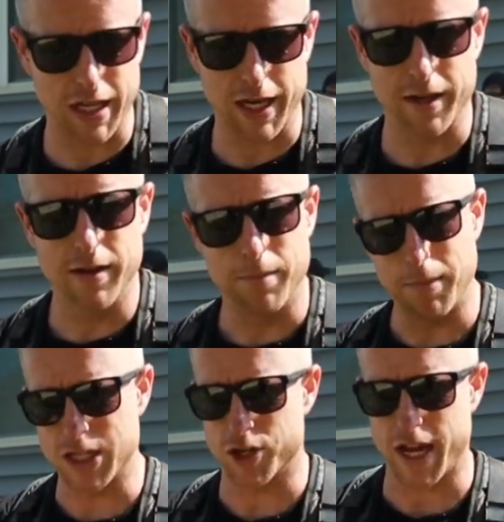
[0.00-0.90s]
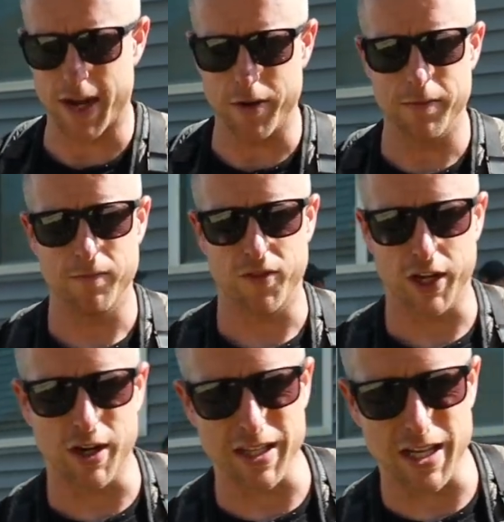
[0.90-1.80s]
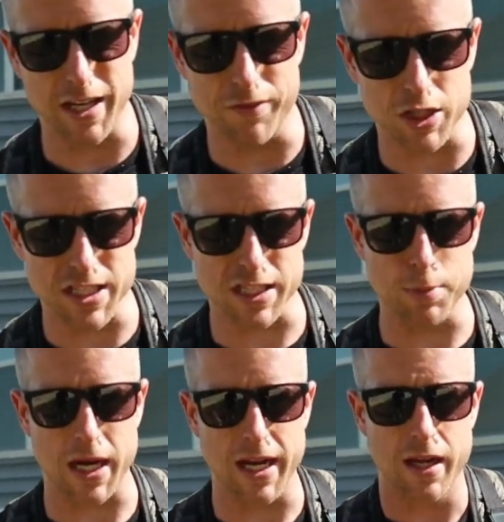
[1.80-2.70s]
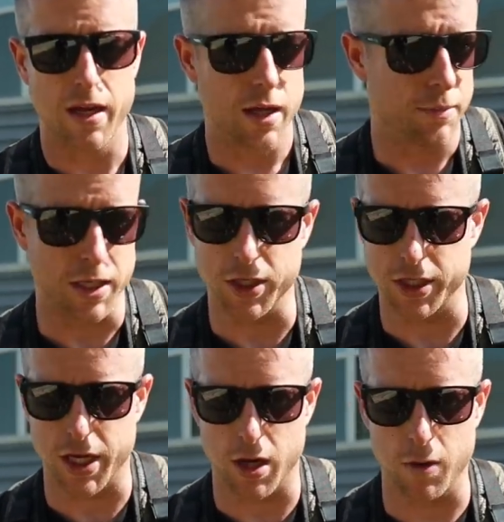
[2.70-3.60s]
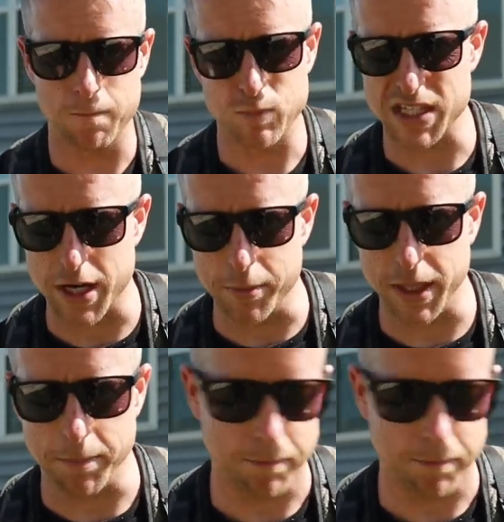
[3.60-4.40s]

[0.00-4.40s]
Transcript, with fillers: line, measure down, figure out the height of our six by, be good to go, set our beam.